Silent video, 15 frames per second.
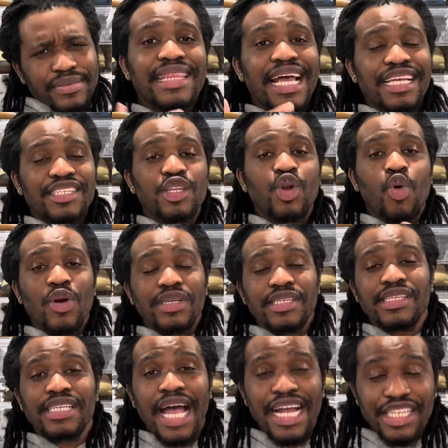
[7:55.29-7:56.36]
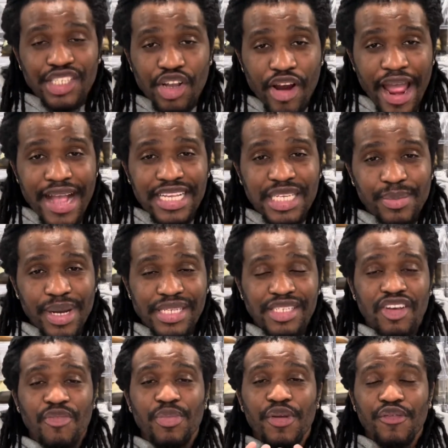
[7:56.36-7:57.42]
That's the questions I start asking
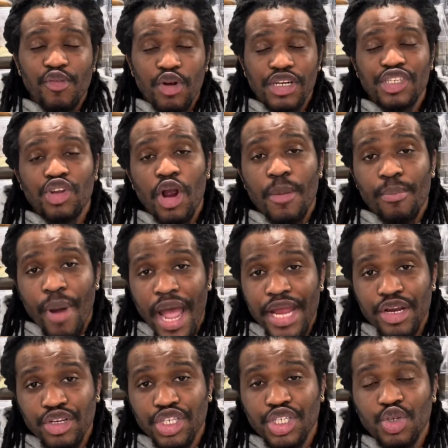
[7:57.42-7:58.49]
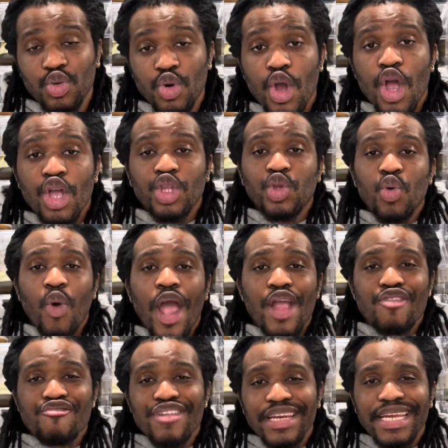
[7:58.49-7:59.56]
myself before I start buying a shoe. Do I
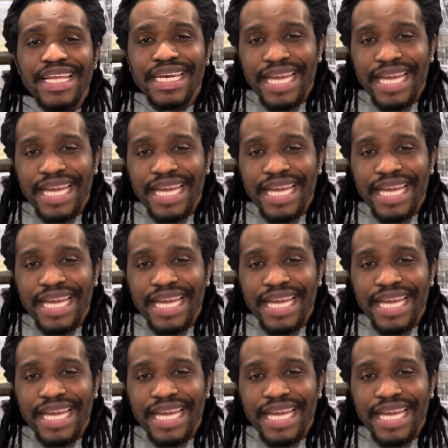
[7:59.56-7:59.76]
really